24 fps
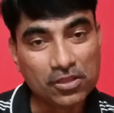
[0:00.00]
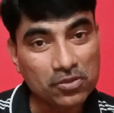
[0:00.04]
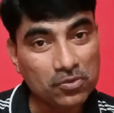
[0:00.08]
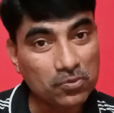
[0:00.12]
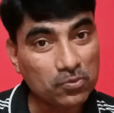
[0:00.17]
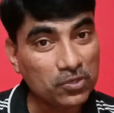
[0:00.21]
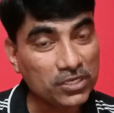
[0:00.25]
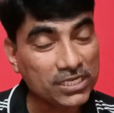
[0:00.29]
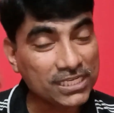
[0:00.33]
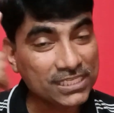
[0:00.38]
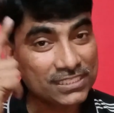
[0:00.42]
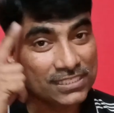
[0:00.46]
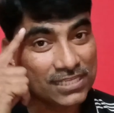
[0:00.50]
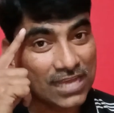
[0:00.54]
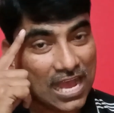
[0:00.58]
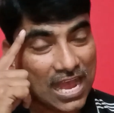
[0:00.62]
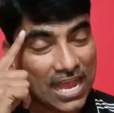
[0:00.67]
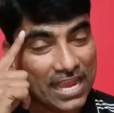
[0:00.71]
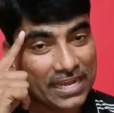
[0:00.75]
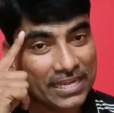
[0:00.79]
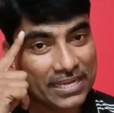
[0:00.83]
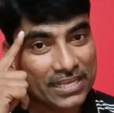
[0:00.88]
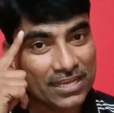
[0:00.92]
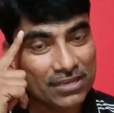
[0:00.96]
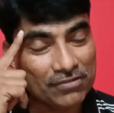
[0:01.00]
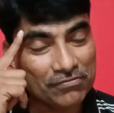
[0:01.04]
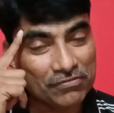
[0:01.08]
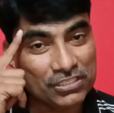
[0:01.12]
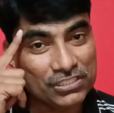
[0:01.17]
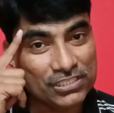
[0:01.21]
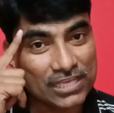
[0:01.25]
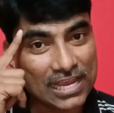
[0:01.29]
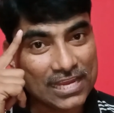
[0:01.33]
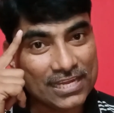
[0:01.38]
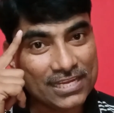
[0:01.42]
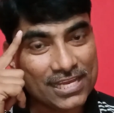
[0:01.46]
What is the idea?
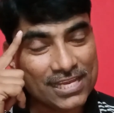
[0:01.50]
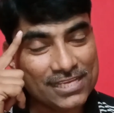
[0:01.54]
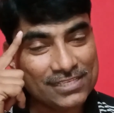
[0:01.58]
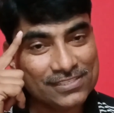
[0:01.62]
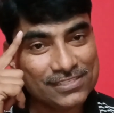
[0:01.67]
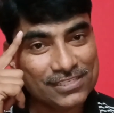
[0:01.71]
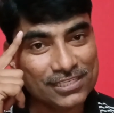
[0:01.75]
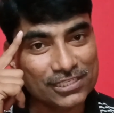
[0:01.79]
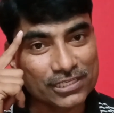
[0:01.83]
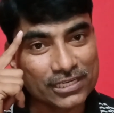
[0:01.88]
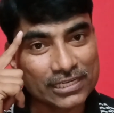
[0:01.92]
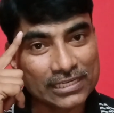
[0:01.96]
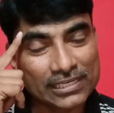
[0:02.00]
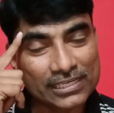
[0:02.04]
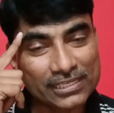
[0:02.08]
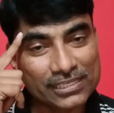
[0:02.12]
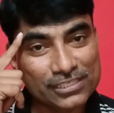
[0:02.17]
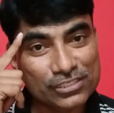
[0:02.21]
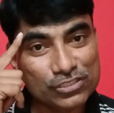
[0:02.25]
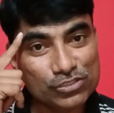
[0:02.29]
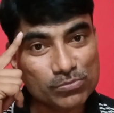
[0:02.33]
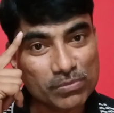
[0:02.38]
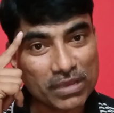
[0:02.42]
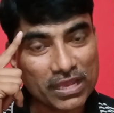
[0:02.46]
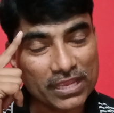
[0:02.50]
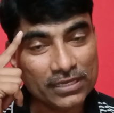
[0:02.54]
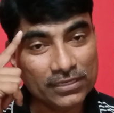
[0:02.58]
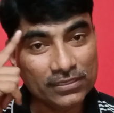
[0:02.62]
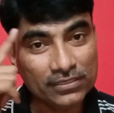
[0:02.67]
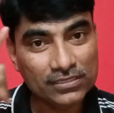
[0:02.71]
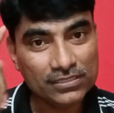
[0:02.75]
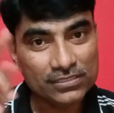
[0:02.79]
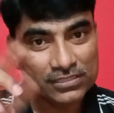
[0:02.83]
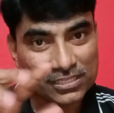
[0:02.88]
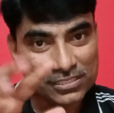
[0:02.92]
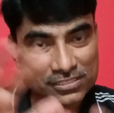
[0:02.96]
Which idea is generated in his mind?
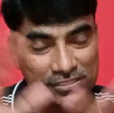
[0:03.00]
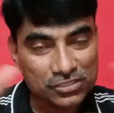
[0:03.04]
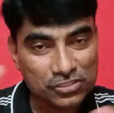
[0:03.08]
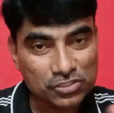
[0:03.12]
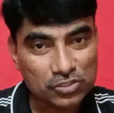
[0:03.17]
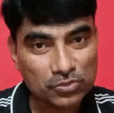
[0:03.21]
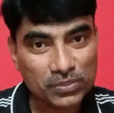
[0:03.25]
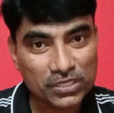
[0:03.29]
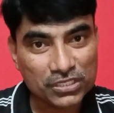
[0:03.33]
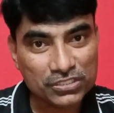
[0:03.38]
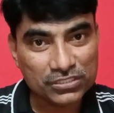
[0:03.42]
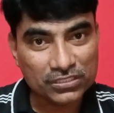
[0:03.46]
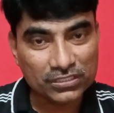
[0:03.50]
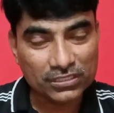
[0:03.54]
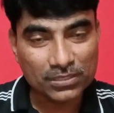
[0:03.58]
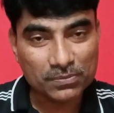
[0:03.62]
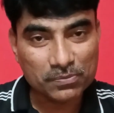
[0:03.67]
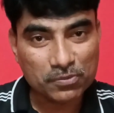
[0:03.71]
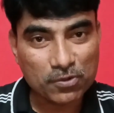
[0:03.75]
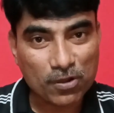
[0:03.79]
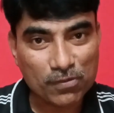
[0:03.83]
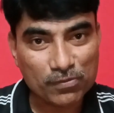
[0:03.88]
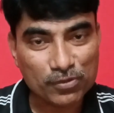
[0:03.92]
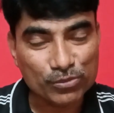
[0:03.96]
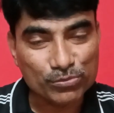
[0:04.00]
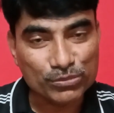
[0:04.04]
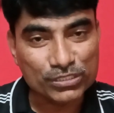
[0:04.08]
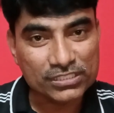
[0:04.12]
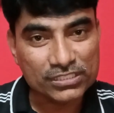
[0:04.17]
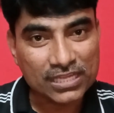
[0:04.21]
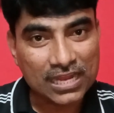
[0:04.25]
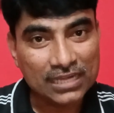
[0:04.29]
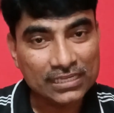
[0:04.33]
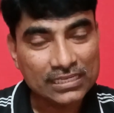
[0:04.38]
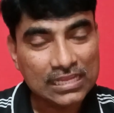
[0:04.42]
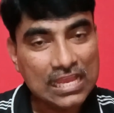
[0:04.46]
The situation, the problem is
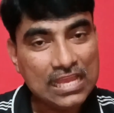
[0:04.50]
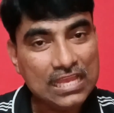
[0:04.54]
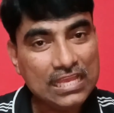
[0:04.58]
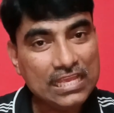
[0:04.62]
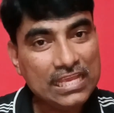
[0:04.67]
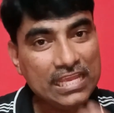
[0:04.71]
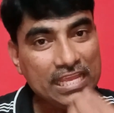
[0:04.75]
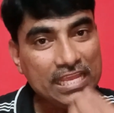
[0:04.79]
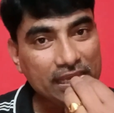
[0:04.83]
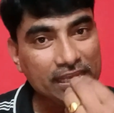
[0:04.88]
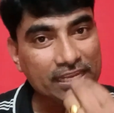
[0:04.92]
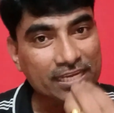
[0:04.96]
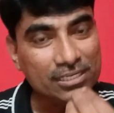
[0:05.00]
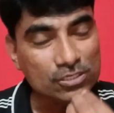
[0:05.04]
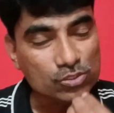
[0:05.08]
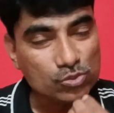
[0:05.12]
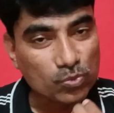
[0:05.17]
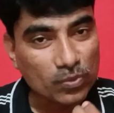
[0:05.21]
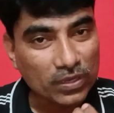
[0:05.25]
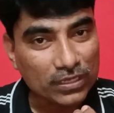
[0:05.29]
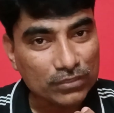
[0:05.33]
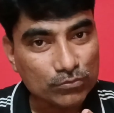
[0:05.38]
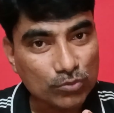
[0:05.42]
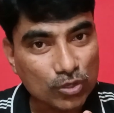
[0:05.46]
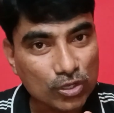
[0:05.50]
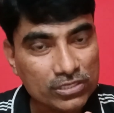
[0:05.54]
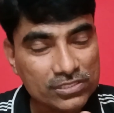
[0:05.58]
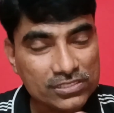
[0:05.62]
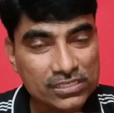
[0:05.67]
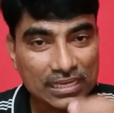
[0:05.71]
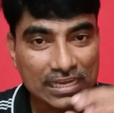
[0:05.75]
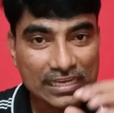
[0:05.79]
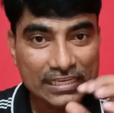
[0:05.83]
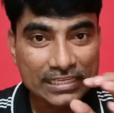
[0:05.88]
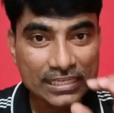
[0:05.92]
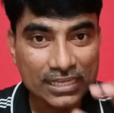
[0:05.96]
that he eats one
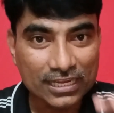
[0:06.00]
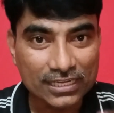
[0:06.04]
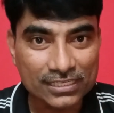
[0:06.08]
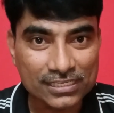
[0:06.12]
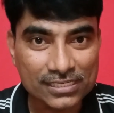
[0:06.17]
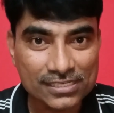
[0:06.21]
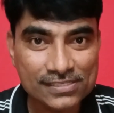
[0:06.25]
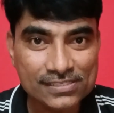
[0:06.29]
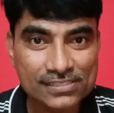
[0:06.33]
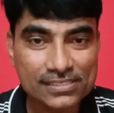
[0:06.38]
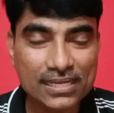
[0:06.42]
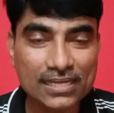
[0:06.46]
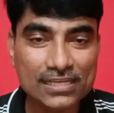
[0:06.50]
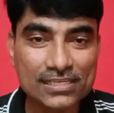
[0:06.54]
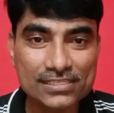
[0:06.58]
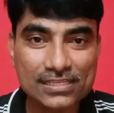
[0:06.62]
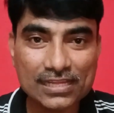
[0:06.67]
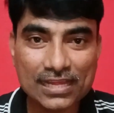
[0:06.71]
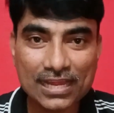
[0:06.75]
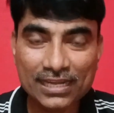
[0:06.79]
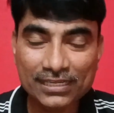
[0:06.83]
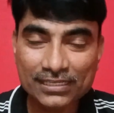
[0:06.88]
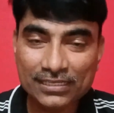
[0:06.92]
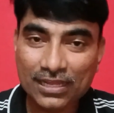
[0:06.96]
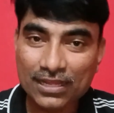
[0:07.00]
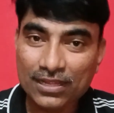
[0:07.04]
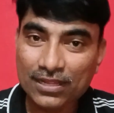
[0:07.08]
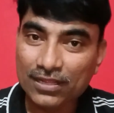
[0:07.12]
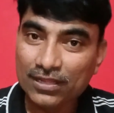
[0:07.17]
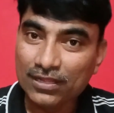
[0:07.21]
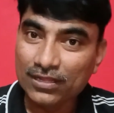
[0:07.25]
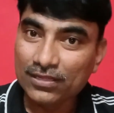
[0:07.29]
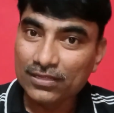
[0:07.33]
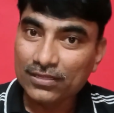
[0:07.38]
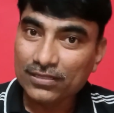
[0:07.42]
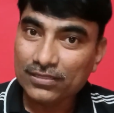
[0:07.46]
morsel and he understands that
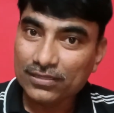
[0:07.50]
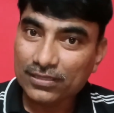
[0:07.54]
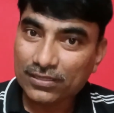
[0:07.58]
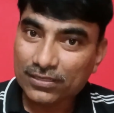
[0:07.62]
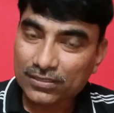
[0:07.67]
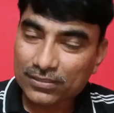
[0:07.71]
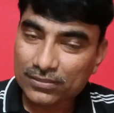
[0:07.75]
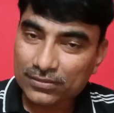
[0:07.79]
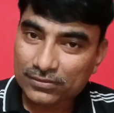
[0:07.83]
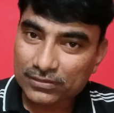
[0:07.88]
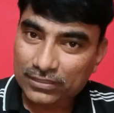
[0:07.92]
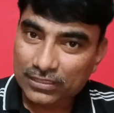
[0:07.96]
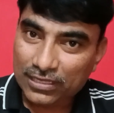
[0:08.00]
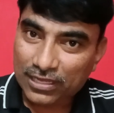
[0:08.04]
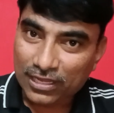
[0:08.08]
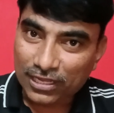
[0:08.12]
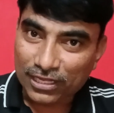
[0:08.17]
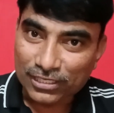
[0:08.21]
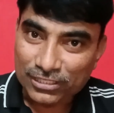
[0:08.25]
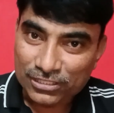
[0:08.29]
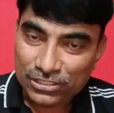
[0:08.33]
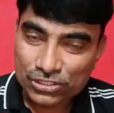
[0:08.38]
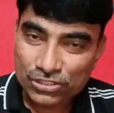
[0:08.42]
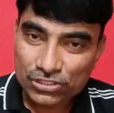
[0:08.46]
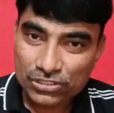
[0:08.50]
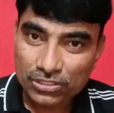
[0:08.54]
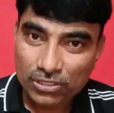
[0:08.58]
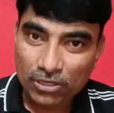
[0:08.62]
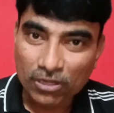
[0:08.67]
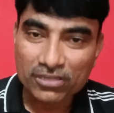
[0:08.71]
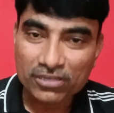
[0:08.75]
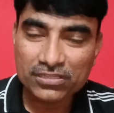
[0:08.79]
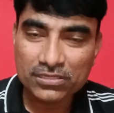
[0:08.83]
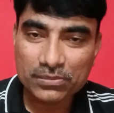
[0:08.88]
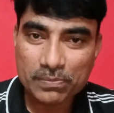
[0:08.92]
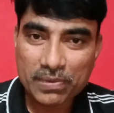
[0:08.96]
the lunch
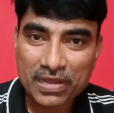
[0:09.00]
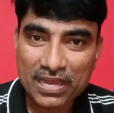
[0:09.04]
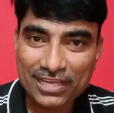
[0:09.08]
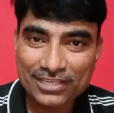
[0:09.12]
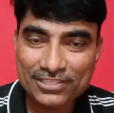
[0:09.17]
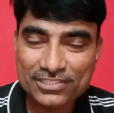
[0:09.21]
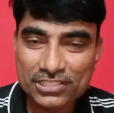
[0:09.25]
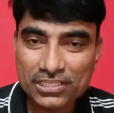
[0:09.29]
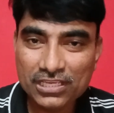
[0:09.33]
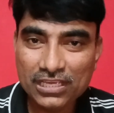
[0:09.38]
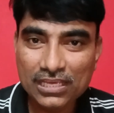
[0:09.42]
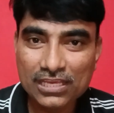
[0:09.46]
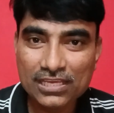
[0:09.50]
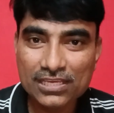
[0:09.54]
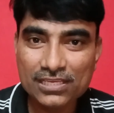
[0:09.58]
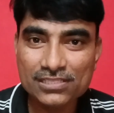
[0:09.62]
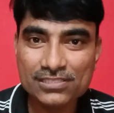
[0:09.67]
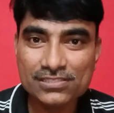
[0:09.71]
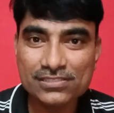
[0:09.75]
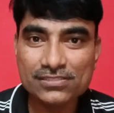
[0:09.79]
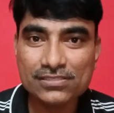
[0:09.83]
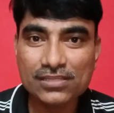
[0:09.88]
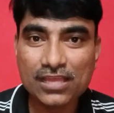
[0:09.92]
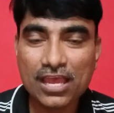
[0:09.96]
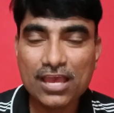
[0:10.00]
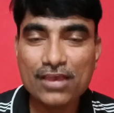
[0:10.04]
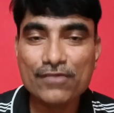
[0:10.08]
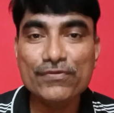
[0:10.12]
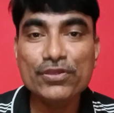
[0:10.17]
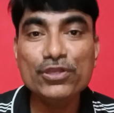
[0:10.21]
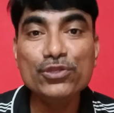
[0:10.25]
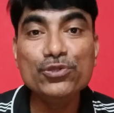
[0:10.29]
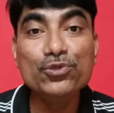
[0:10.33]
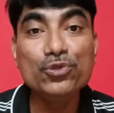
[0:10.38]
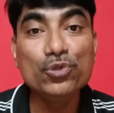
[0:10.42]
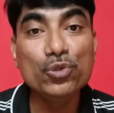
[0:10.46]
or the bhaji is
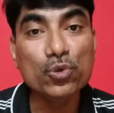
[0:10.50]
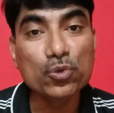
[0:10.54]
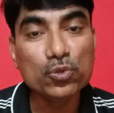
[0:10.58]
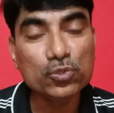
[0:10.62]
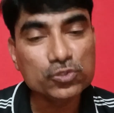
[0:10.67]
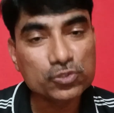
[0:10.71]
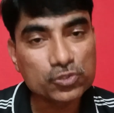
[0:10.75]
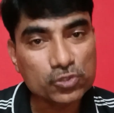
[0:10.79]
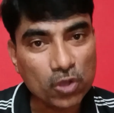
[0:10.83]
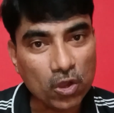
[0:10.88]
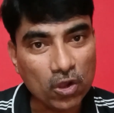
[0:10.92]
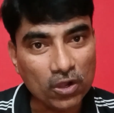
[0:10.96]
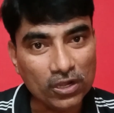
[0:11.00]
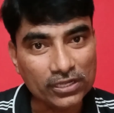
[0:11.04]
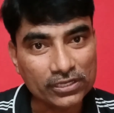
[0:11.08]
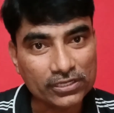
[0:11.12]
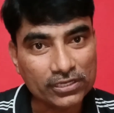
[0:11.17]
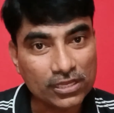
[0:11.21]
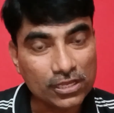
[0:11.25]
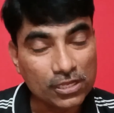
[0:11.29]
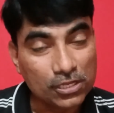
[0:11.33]
having no salt.